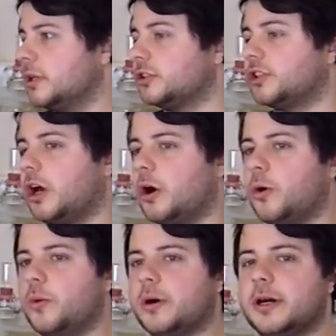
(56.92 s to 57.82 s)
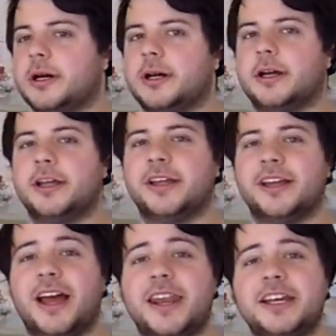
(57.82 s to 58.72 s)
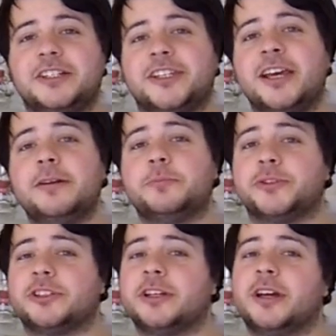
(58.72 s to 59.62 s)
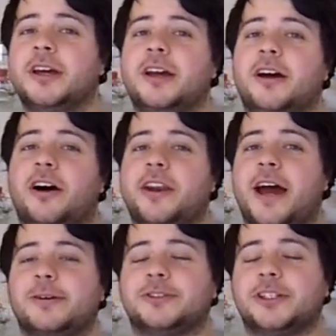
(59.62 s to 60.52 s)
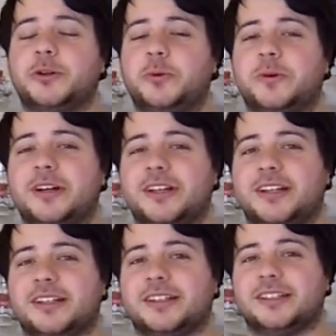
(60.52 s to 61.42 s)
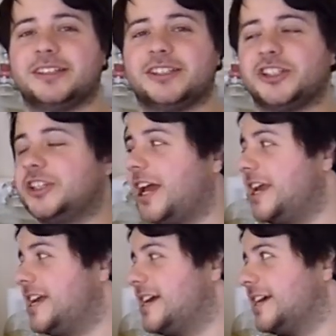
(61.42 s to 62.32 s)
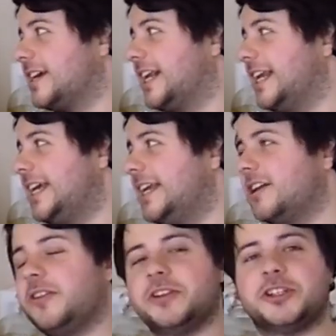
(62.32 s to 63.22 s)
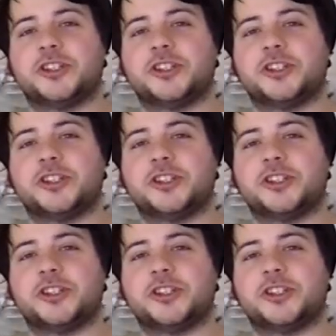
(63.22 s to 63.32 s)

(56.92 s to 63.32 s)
So, any tips on how to stay clean on this